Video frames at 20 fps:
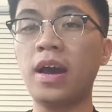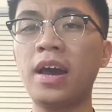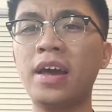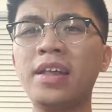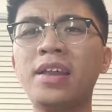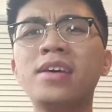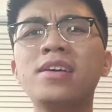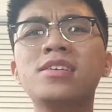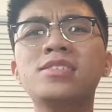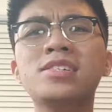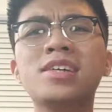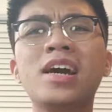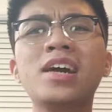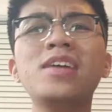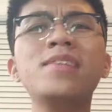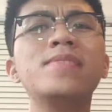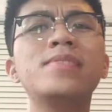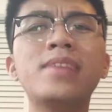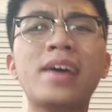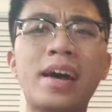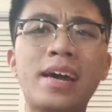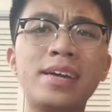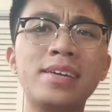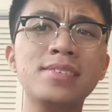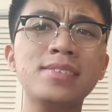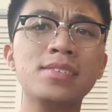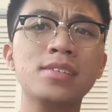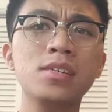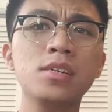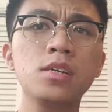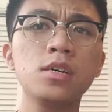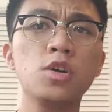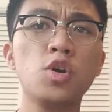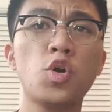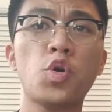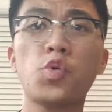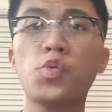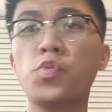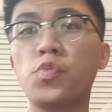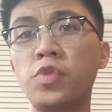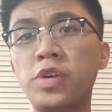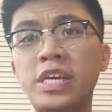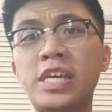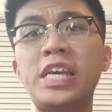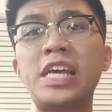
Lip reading: I know it's kind of nice we're